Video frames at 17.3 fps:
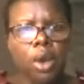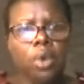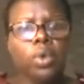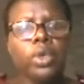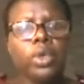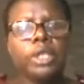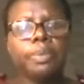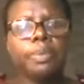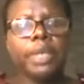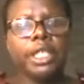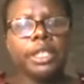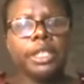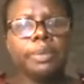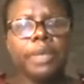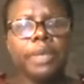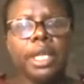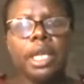who is
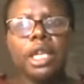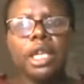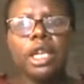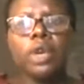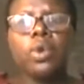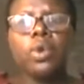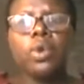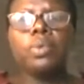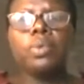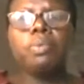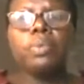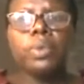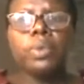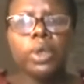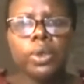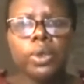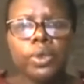participating in a code
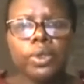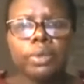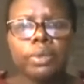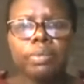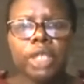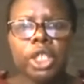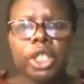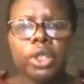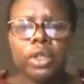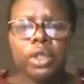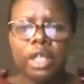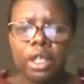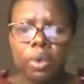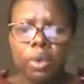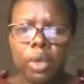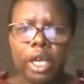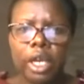must make sure that
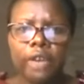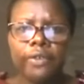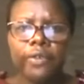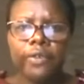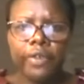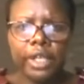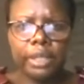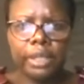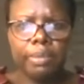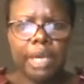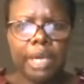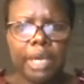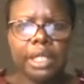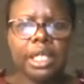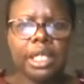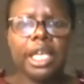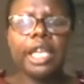they wear a face
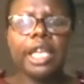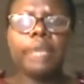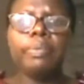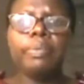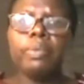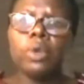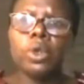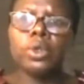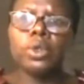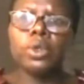mask and must